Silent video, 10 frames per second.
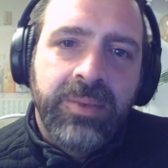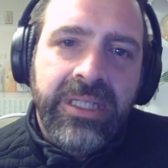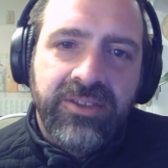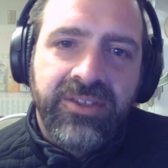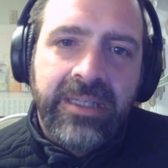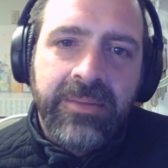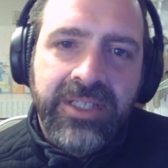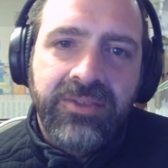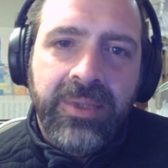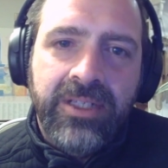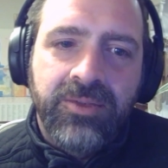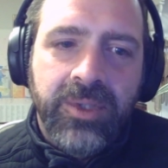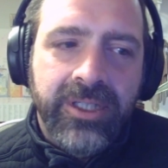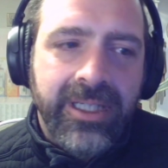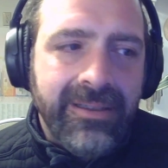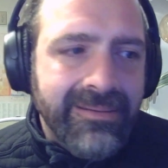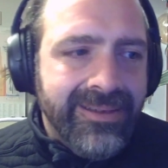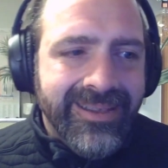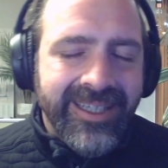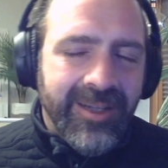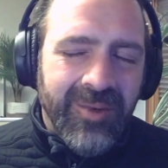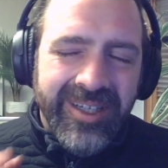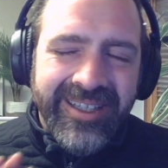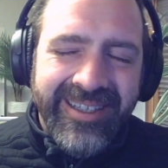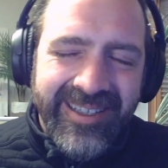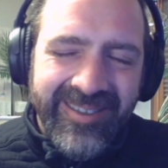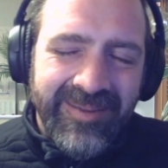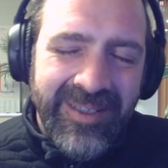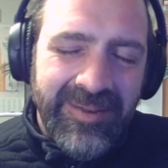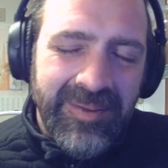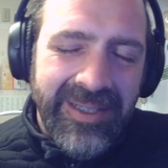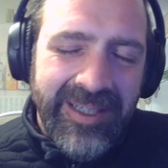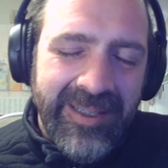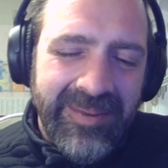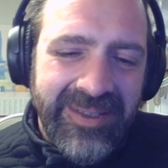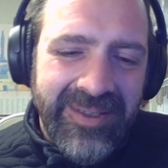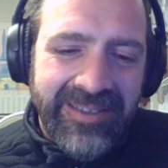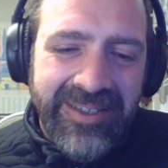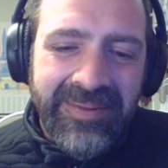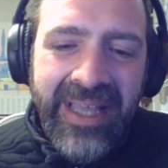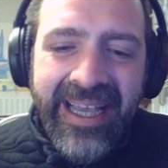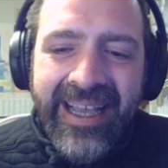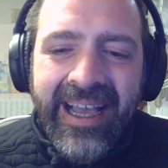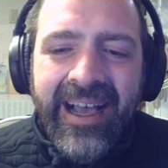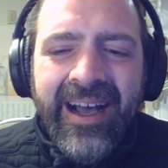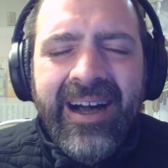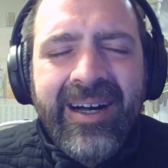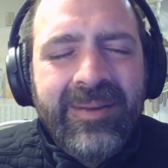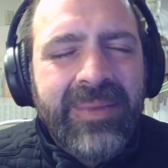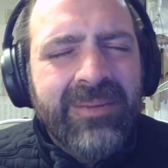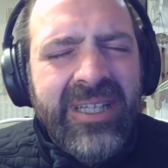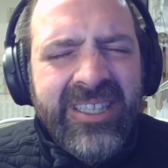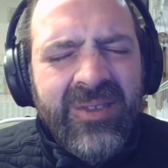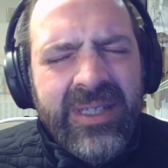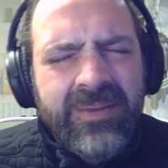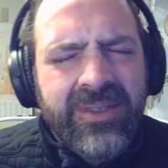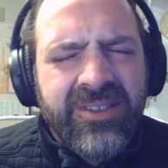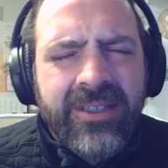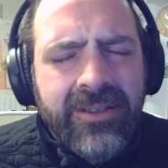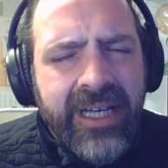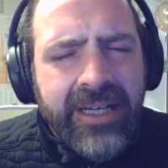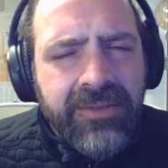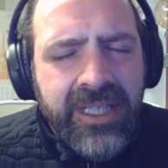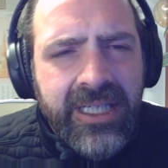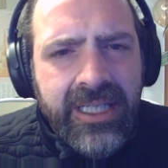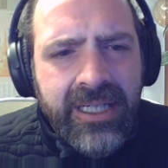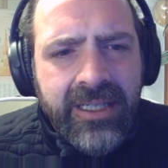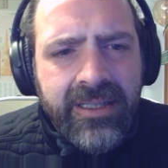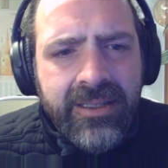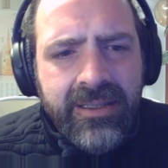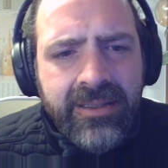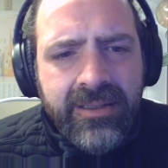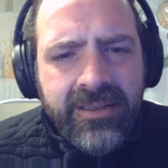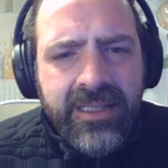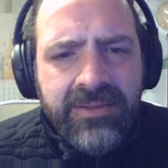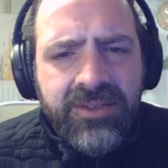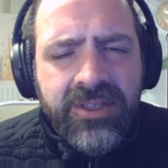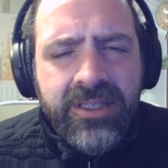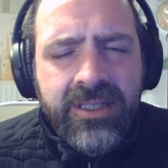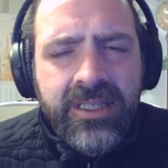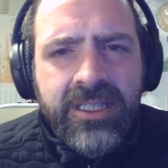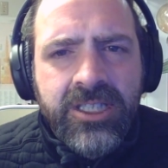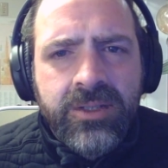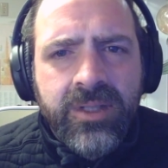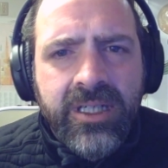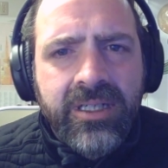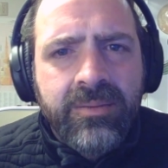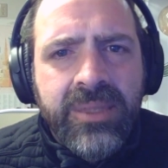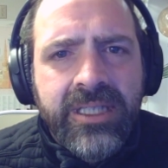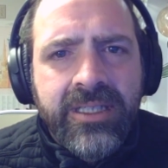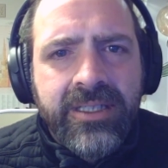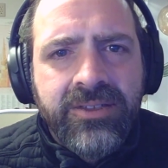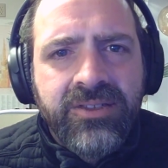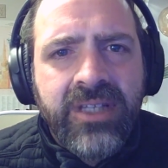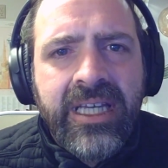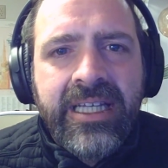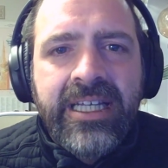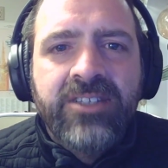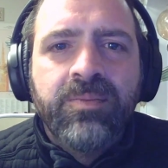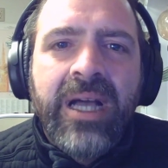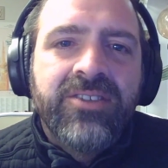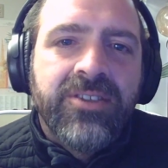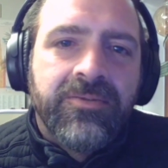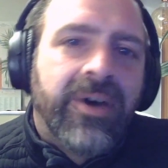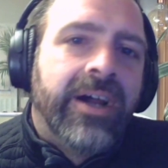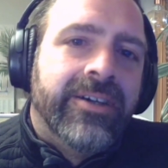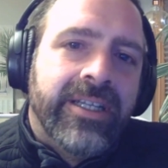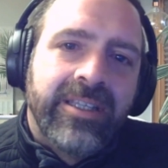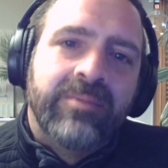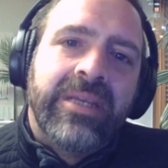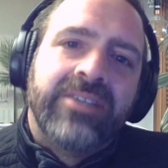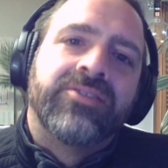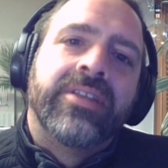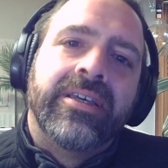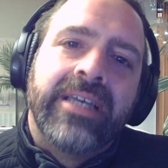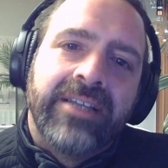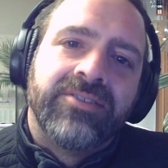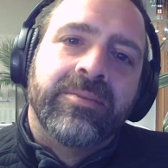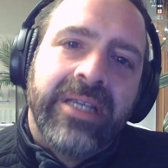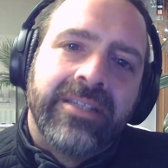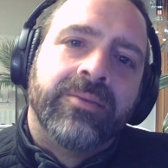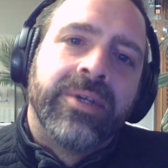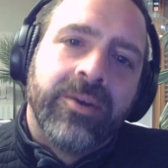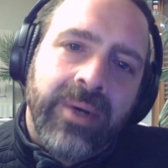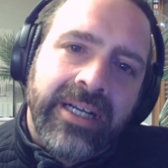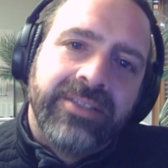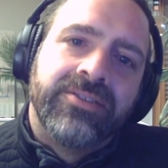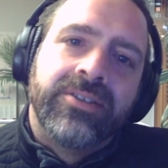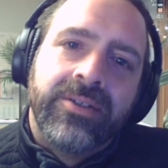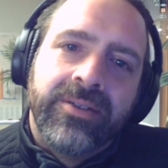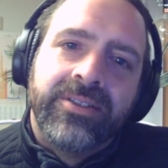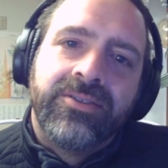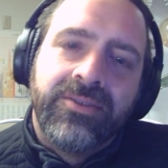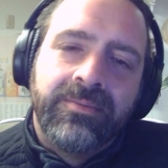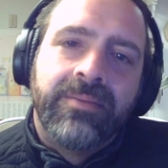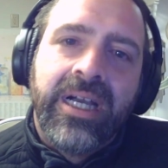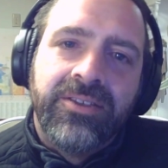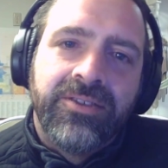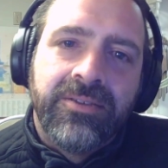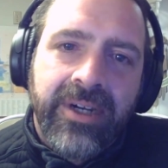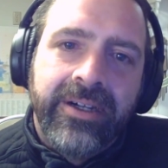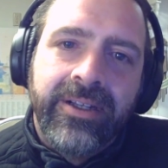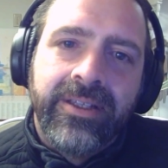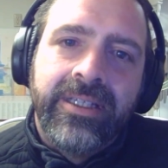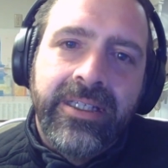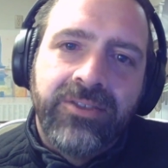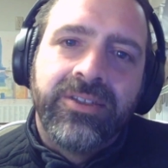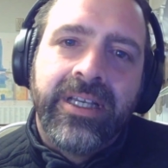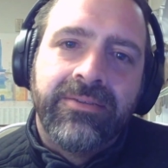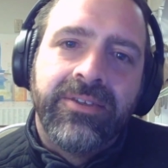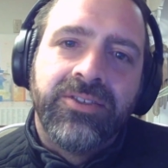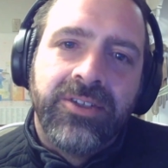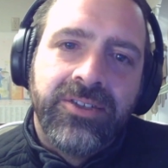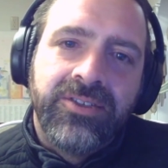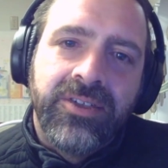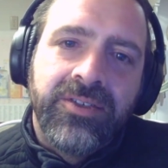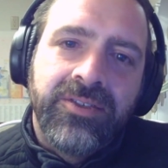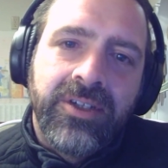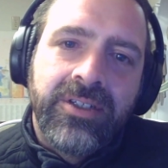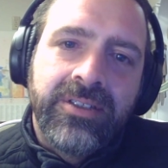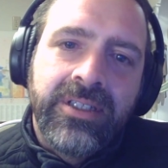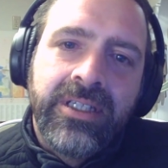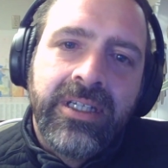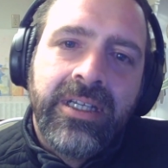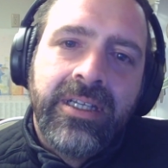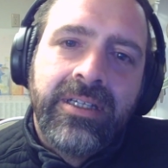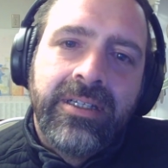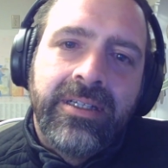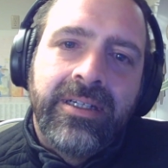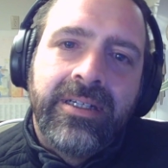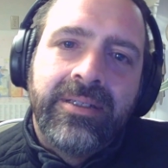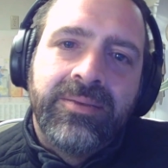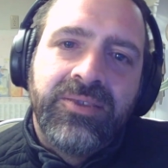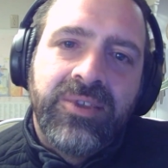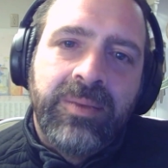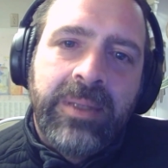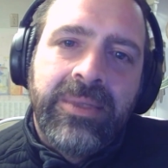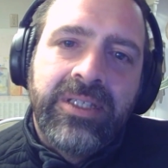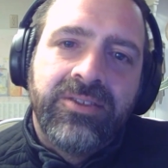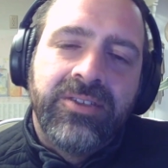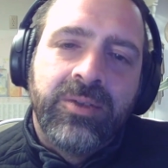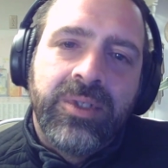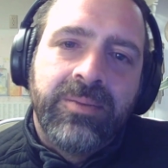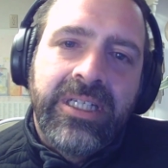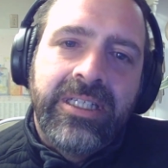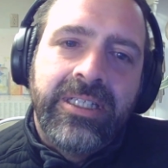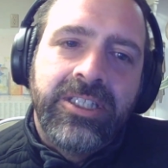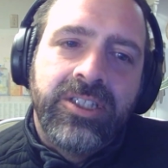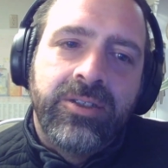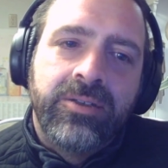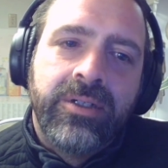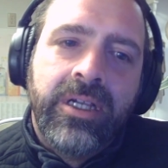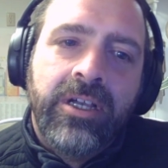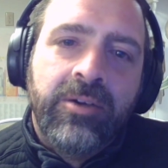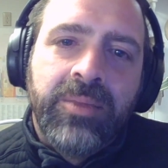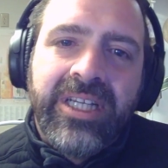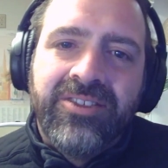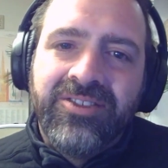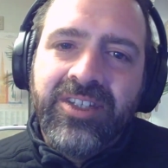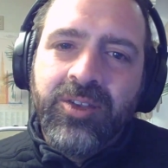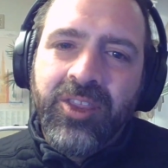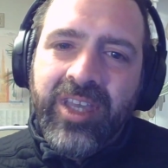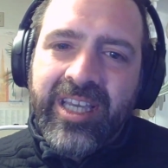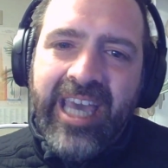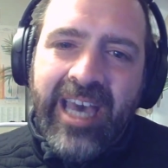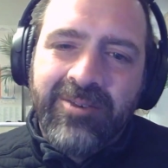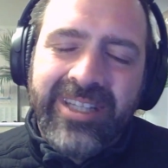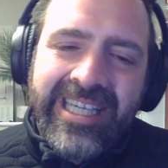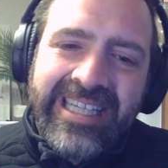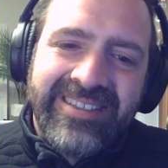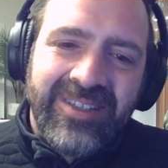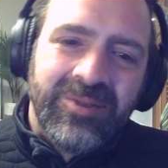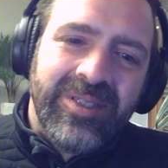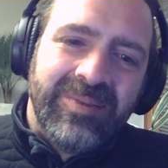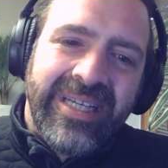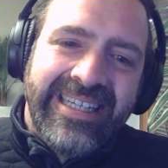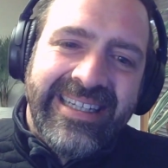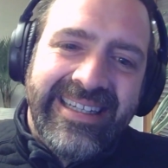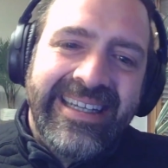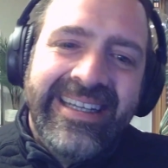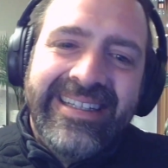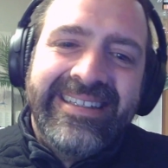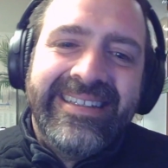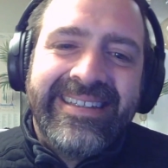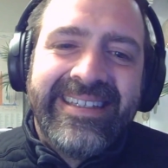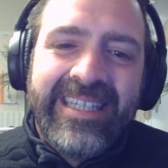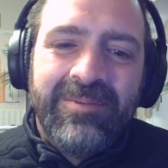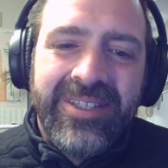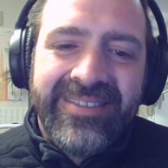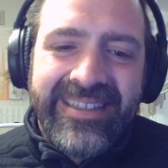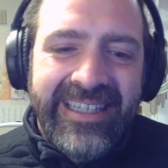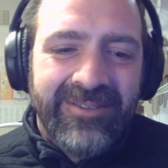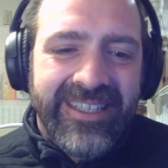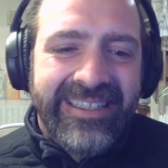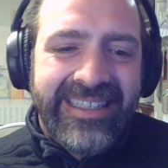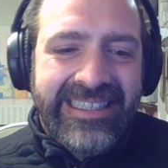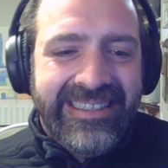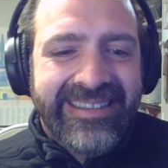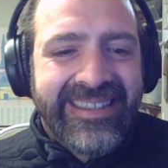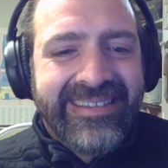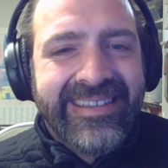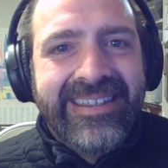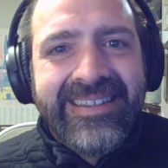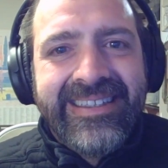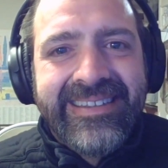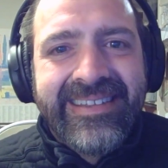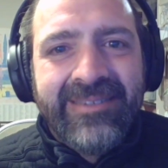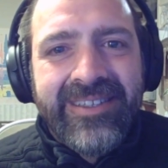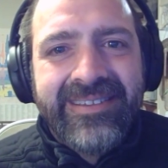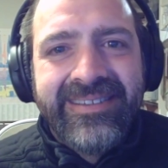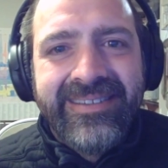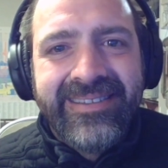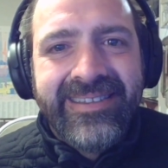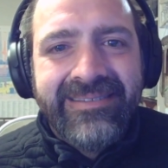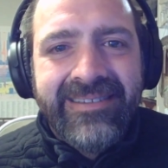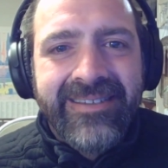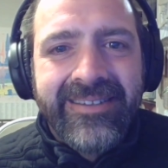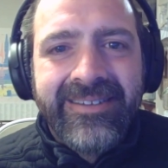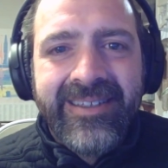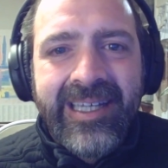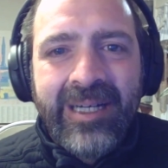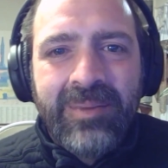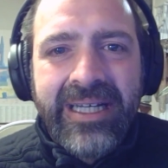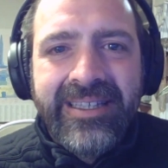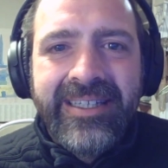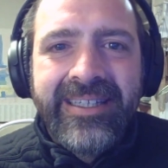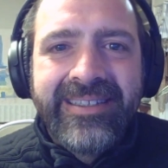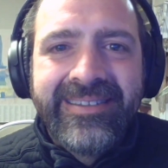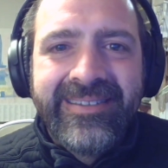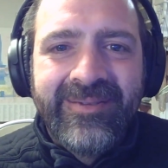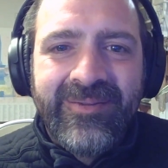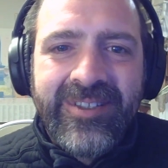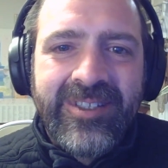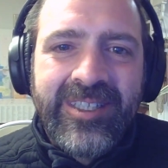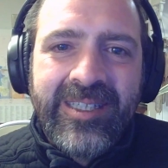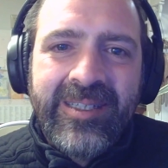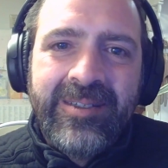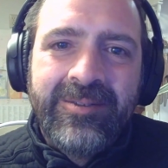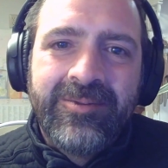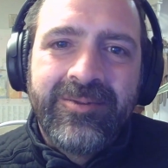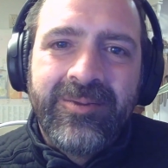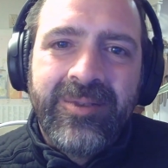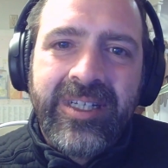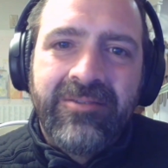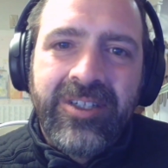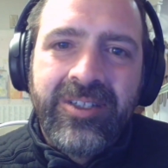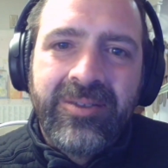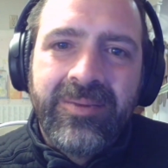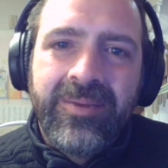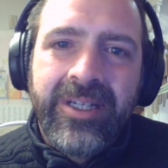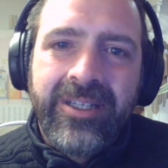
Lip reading: pretty seamless when it's working. In it working can sometimes be hard, but whatever. But I bet you would still have the dev cert issue, huh? Because it's my Safari that has to make the request, so it's my Safari that needs to have the certs installed. So maybe it still would have been an issue. But I still think half of the answer would have been keep using dev containers, because then you can just have a silly little Alpine Linux version of whatever running